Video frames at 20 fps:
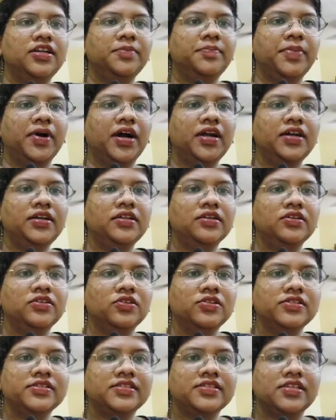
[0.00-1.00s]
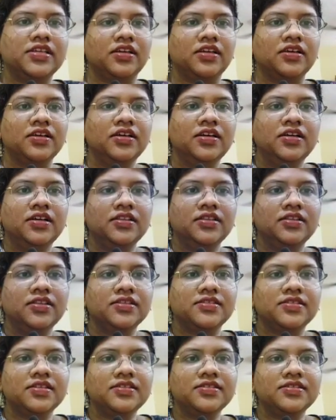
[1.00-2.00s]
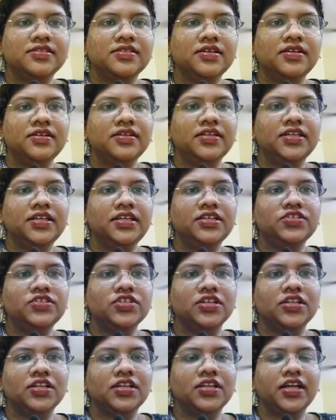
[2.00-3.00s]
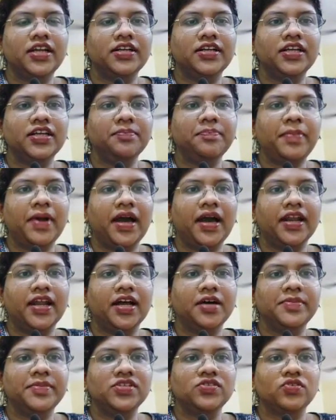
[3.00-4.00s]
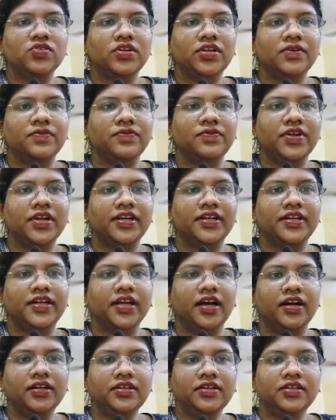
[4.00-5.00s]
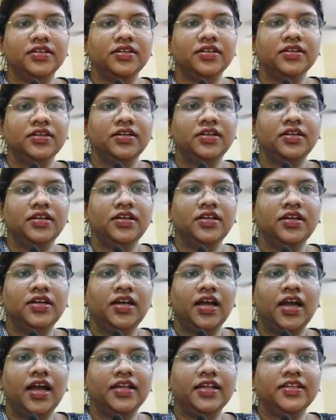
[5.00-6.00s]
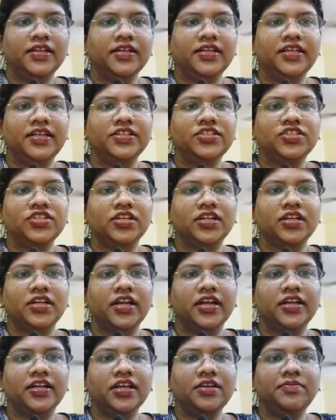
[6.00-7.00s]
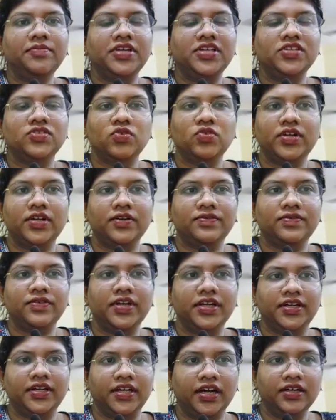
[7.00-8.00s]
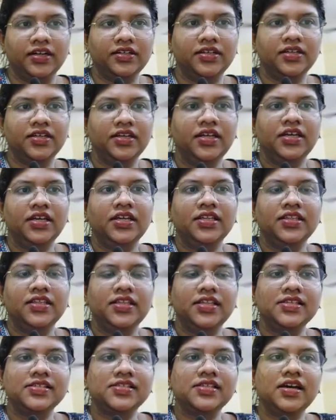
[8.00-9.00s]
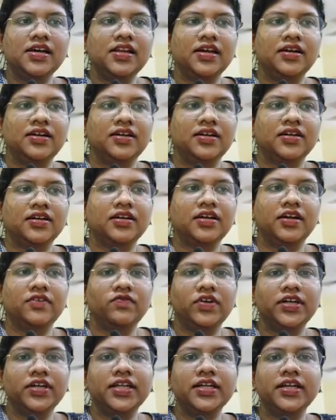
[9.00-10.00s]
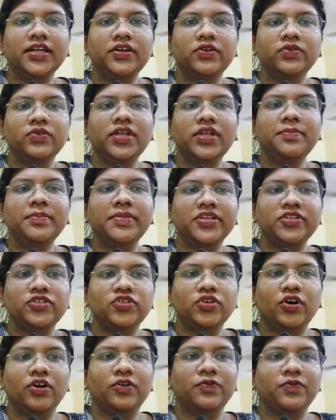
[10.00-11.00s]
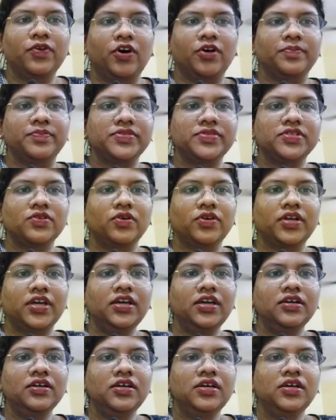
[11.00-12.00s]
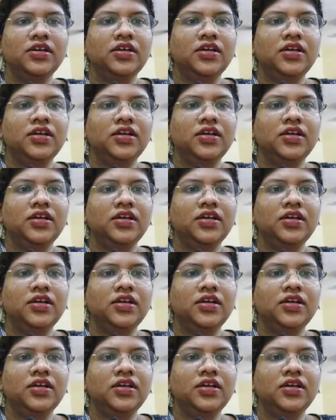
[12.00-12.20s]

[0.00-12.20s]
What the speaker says: early part, you'll see this is the degenerating paramesonephric duct and the degenerating mesonephric duct. These are converting into the mature forms. Okay,